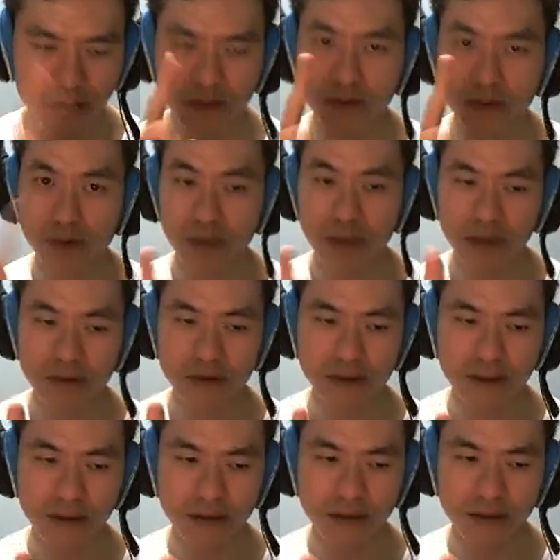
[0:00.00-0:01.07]
Do this.
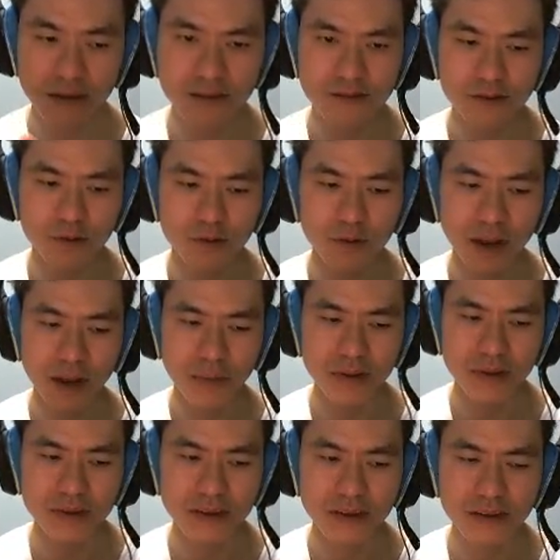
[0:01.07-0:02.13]
So what
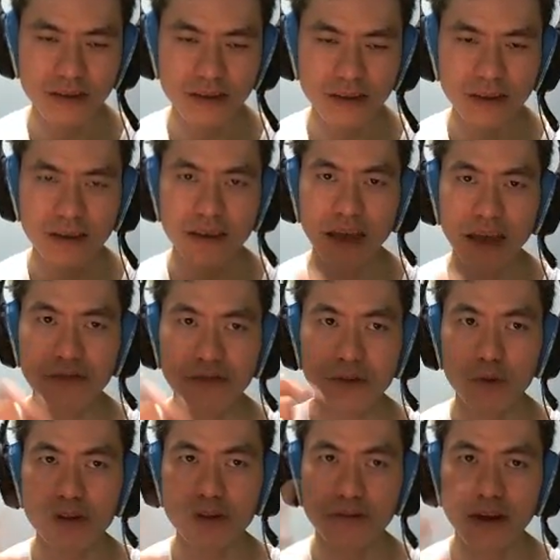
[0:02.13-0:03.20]
happens is, every
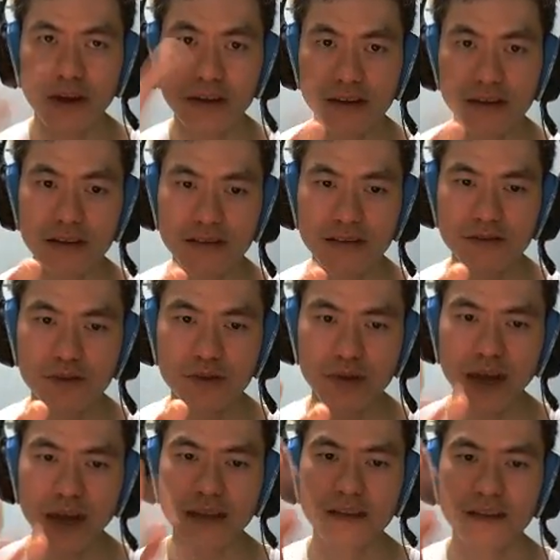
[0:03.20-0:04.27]
water, fire, earth, you
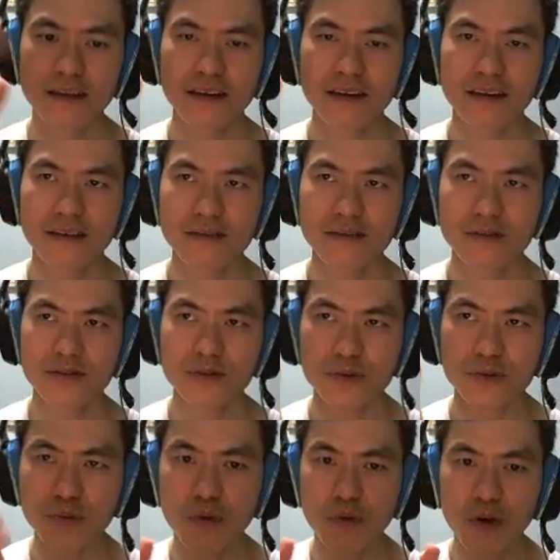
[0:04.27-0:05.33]
get
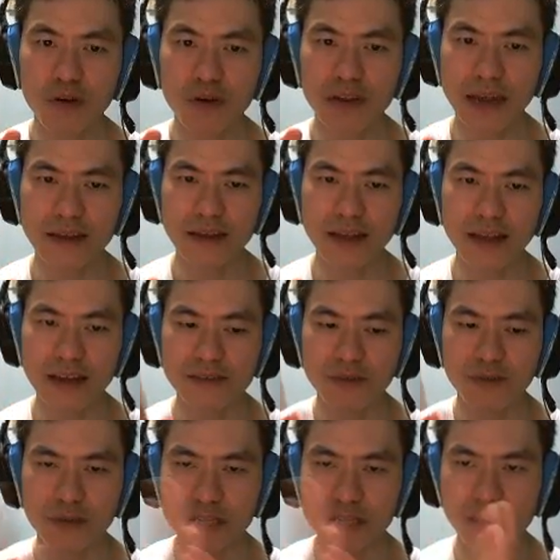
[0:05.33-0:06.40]
2 more light attacks
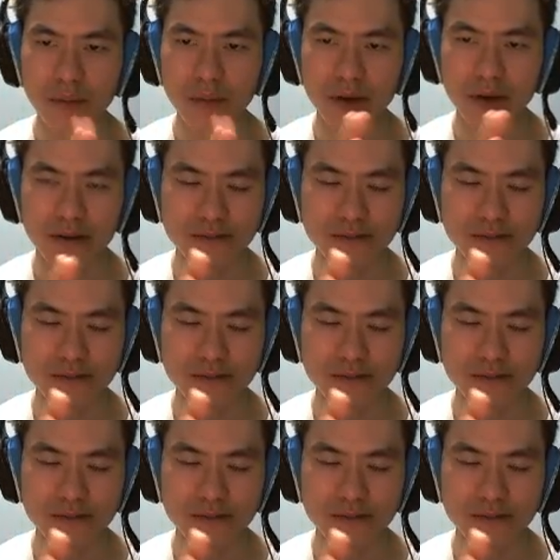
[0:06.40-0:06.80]
from each member.